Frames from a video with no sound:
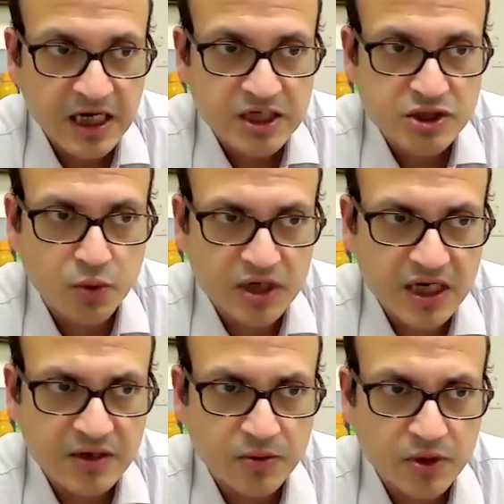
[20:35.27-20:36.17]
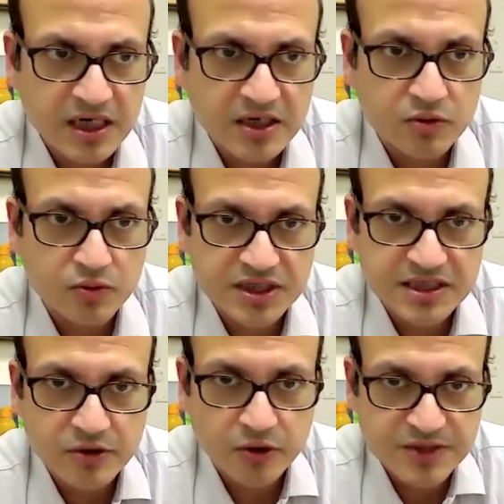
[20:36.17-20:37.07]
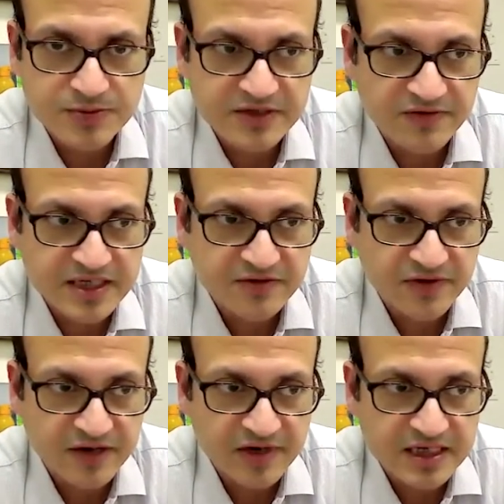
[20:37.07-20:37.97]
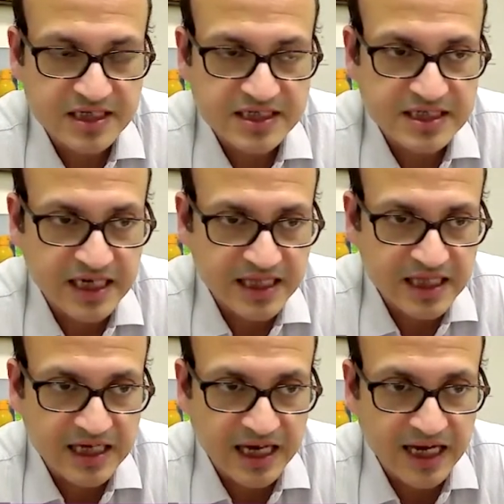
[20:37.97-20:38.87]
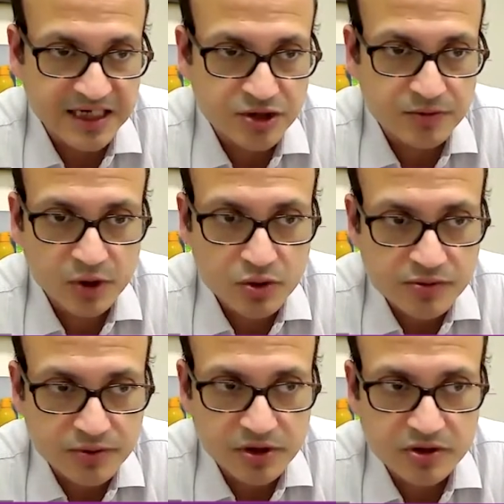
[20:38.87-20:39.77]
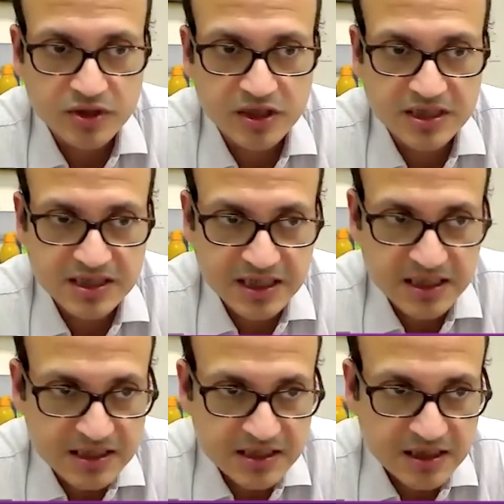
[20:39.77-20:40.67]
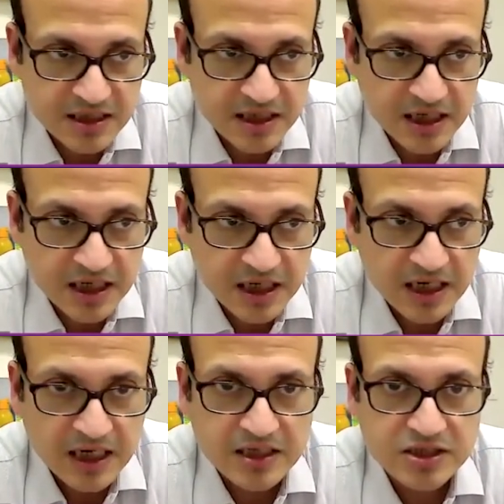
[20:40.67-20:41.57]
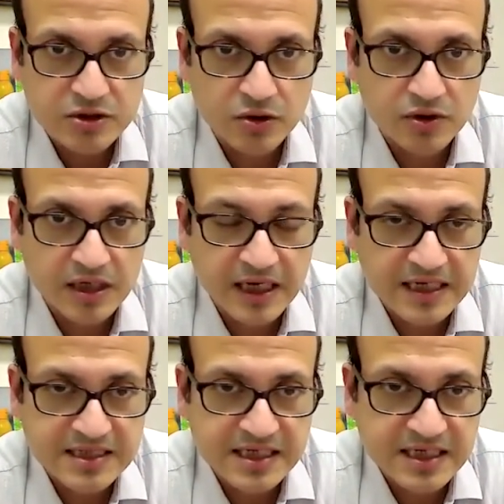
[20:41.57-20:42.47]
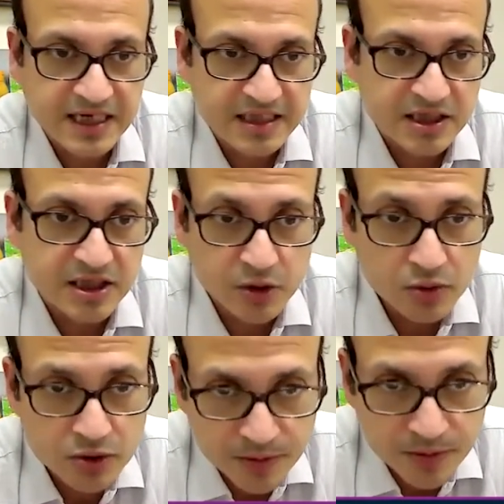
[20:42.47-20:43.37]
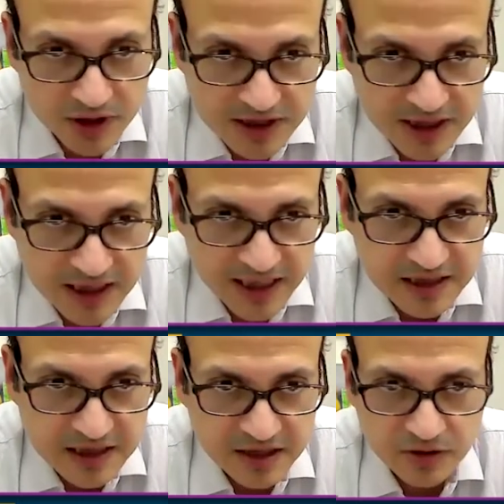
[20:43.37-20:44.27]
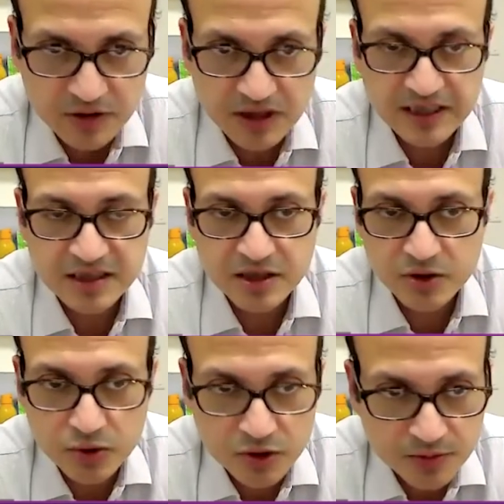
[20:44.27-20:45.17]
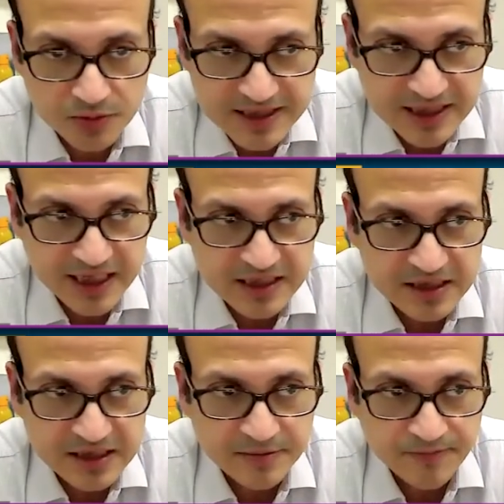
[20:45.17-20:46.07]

So what is cause-specific survival? It is death attributable to the disease. So is it death due to prostate cancer or death due to breast cancer?